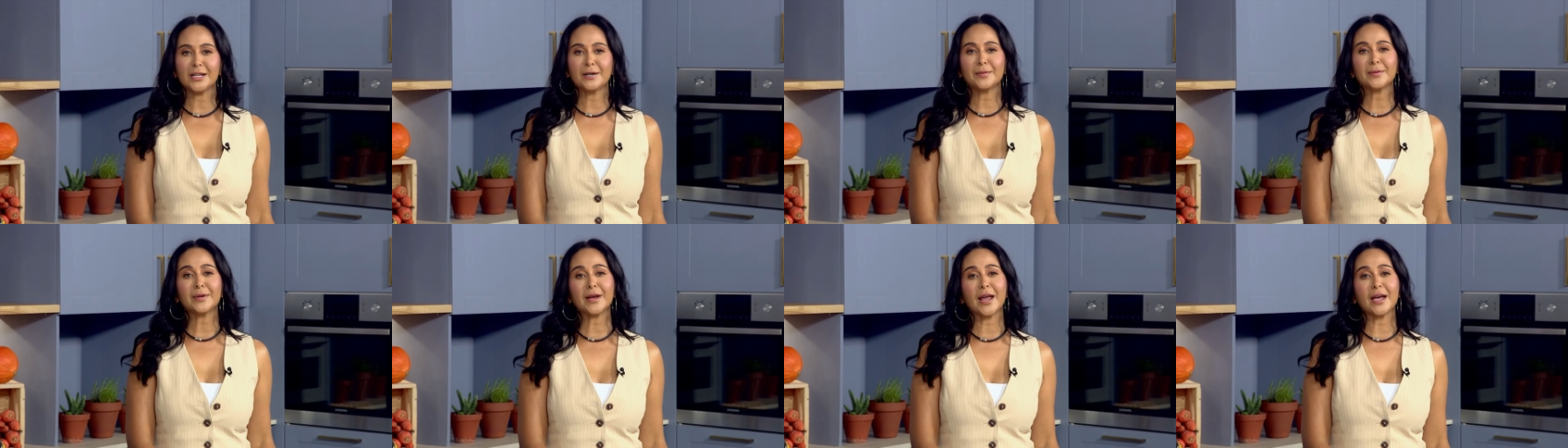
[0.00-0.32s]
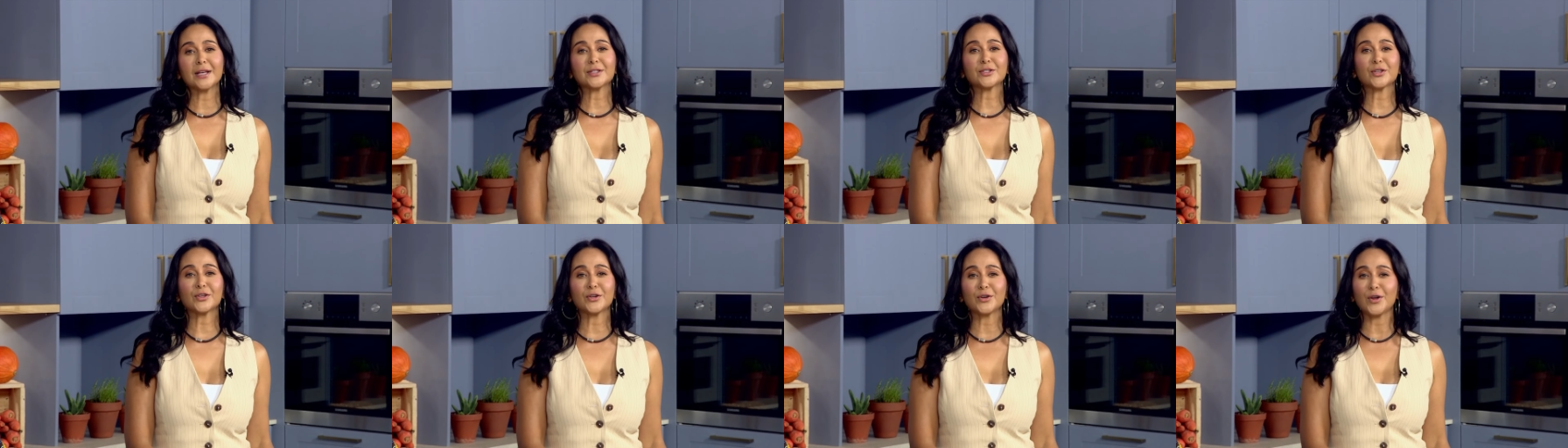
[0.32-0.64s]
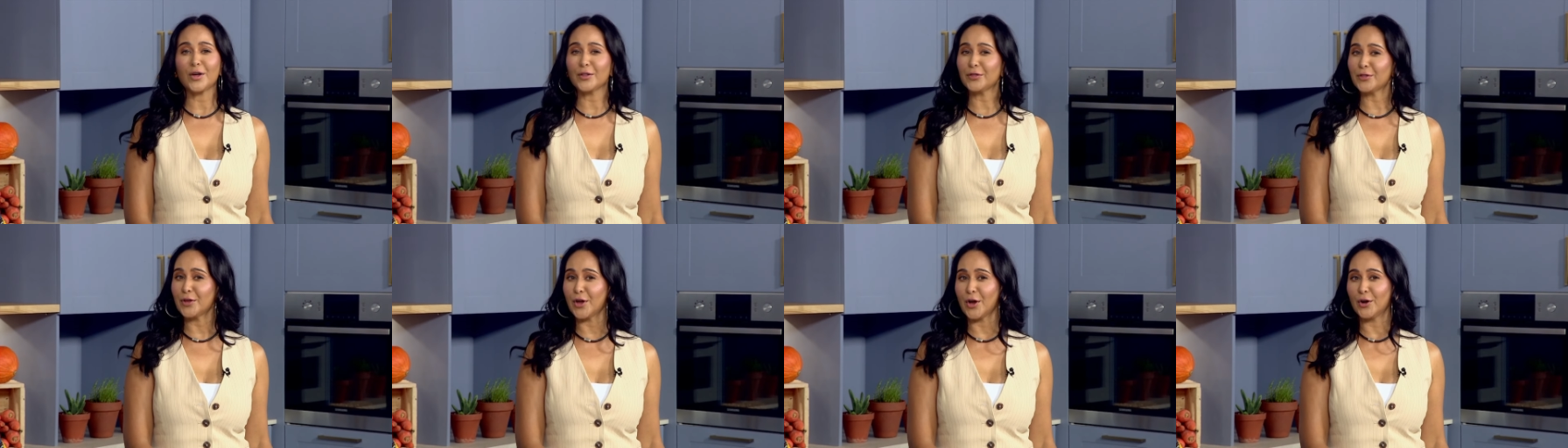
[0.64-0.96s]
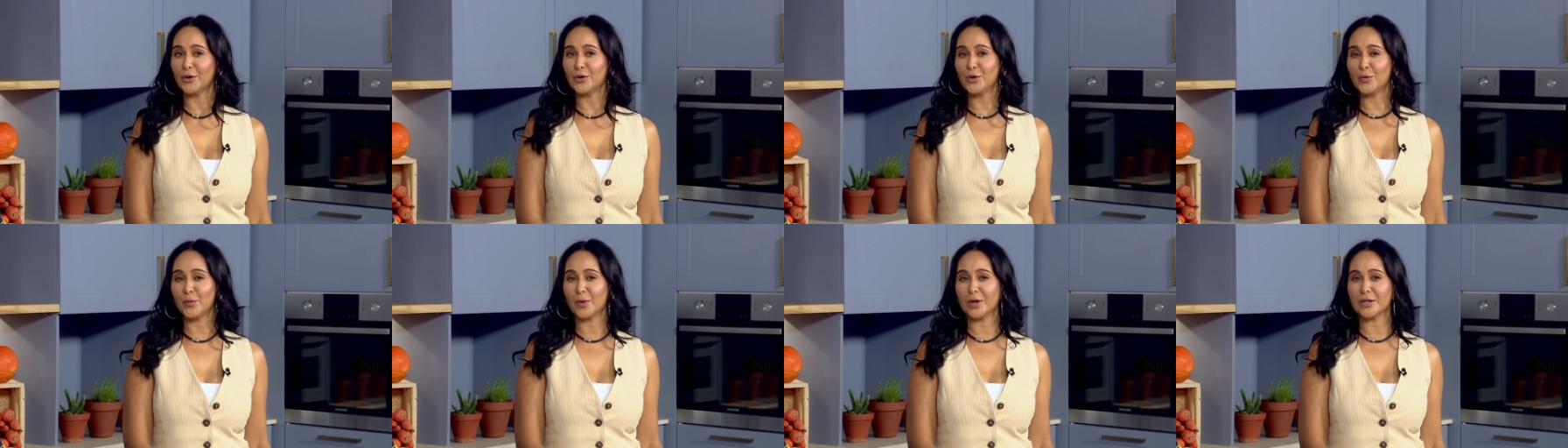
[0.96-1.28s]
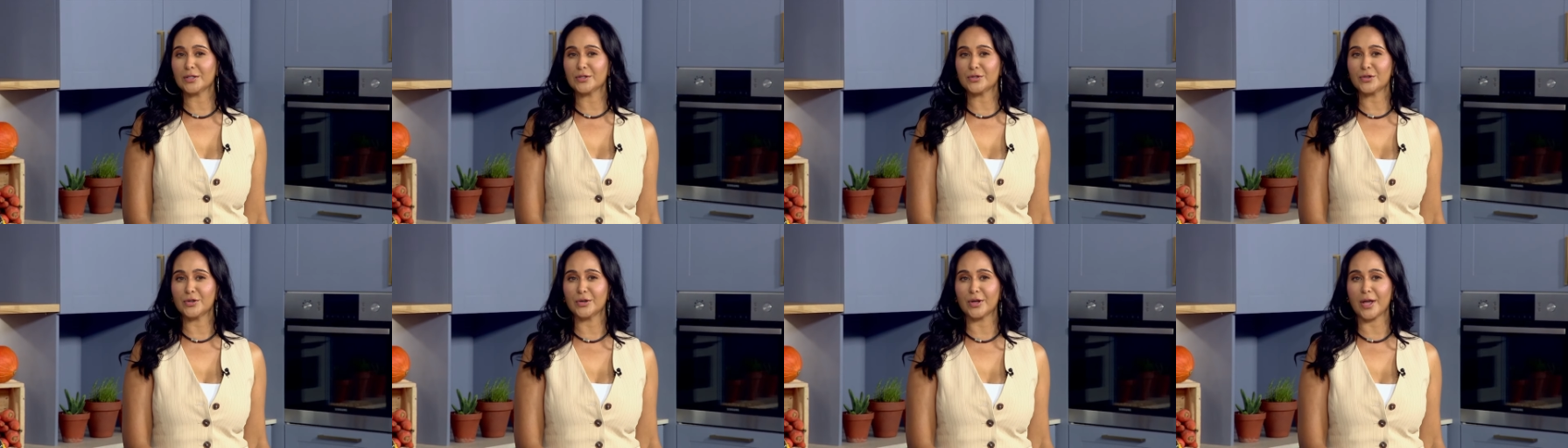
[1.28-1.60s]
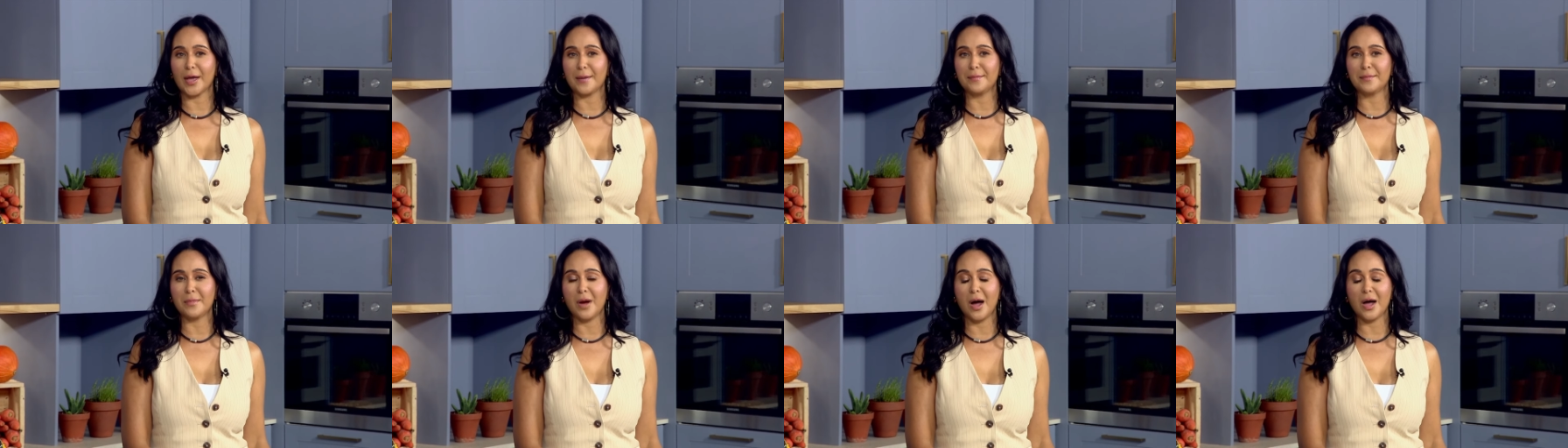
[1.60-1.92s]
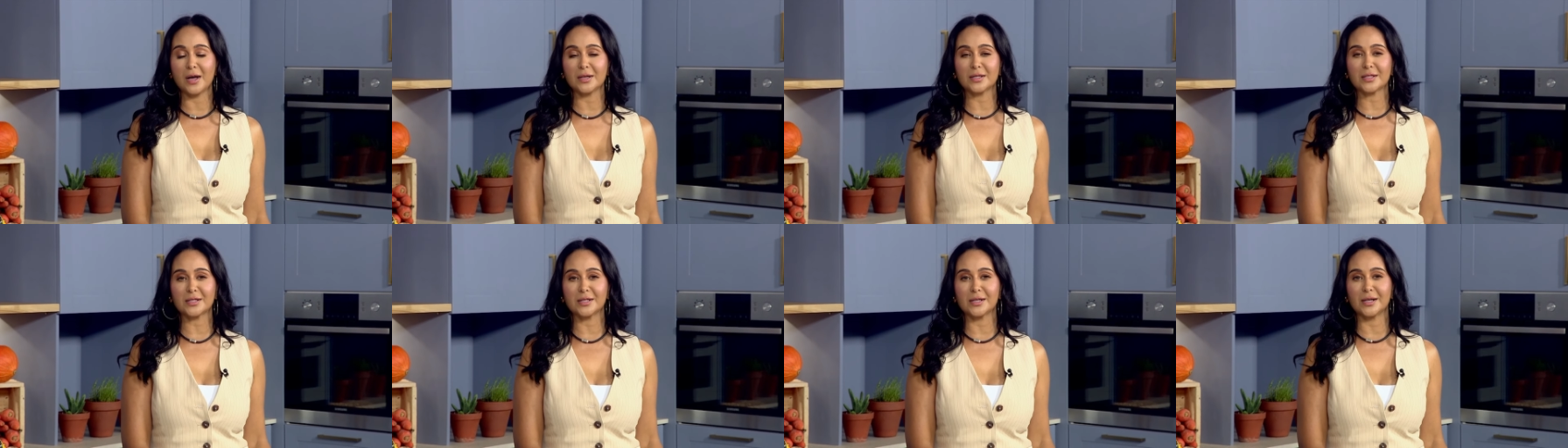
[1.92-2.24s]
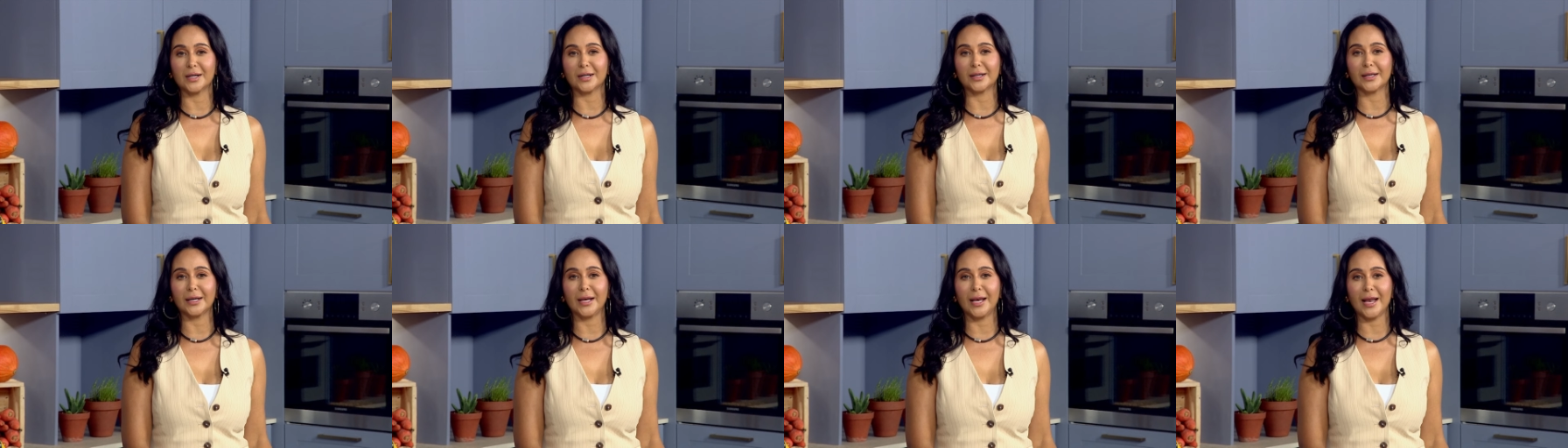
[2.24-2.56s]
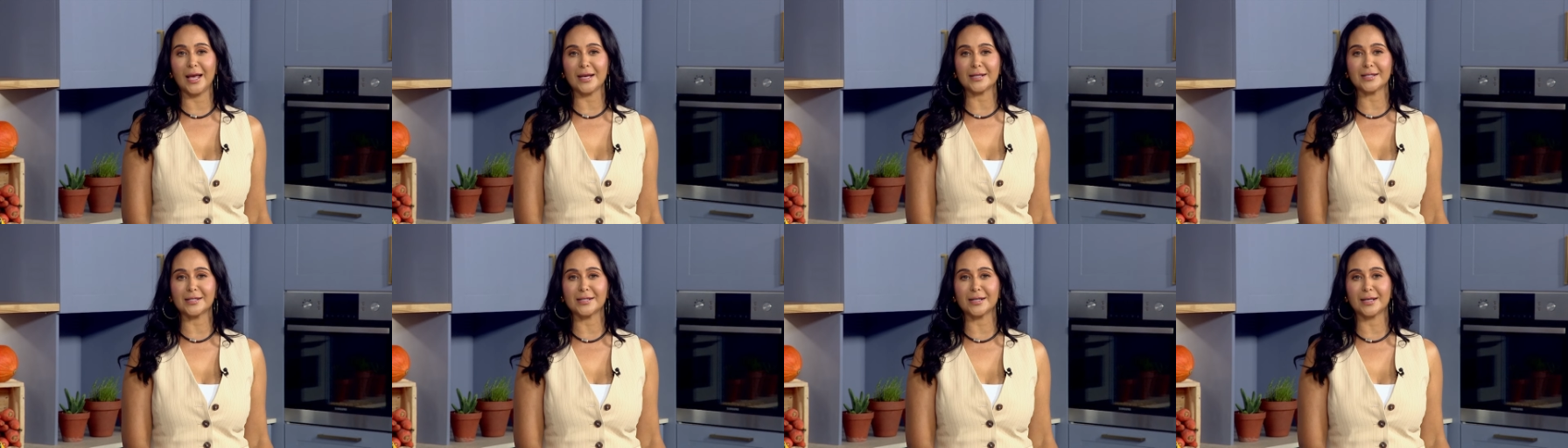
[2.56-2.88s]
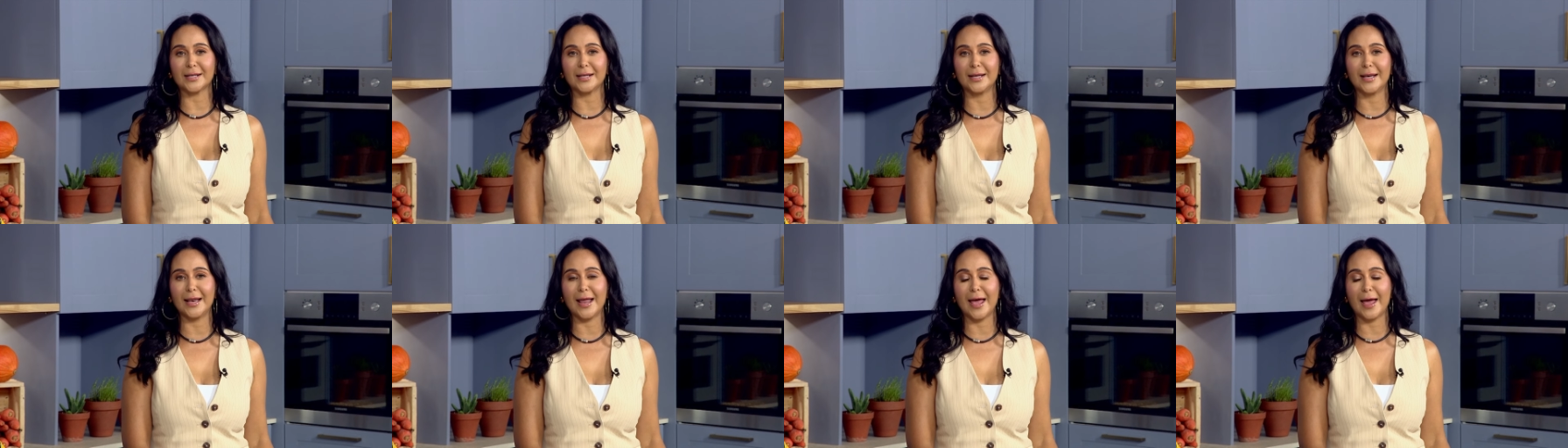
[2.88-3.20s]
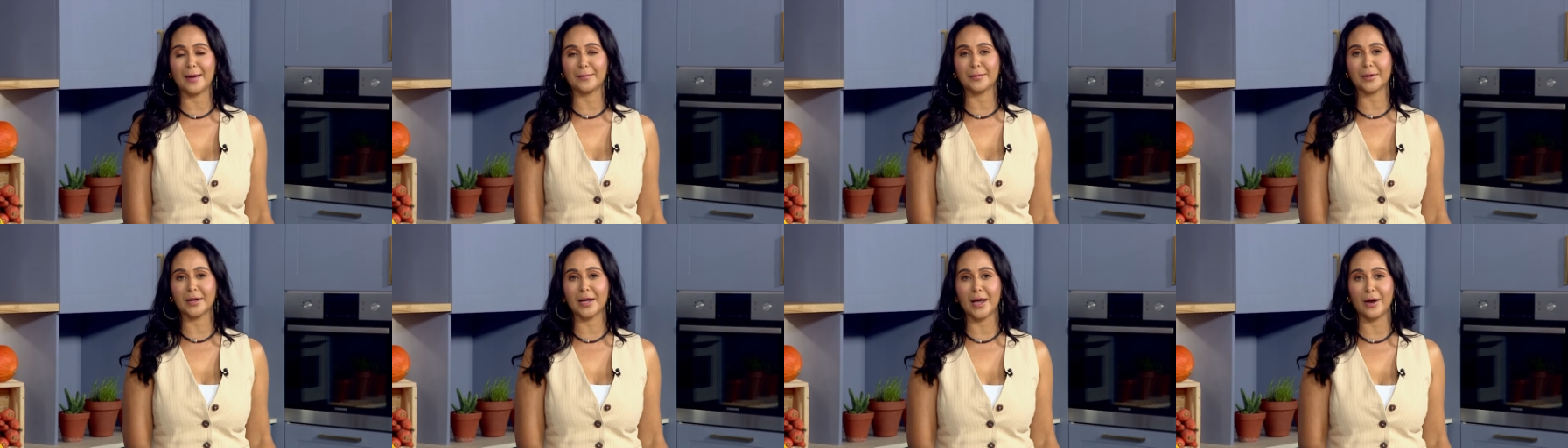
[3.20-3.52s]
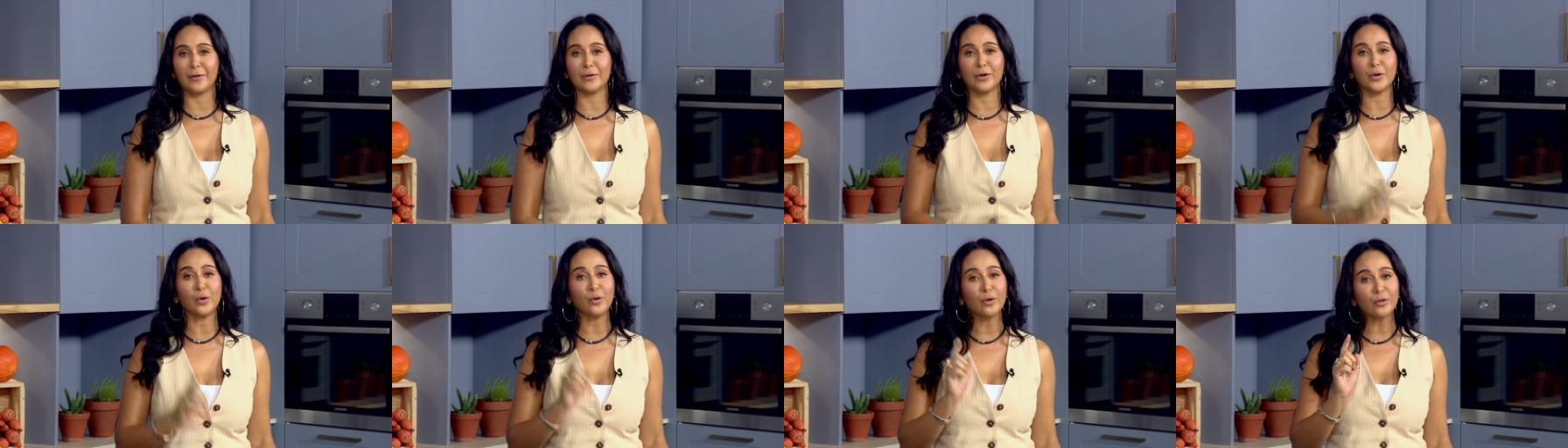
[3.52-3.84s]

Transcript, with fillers: Durbanites are not the only ones who can master a classic lamb curry,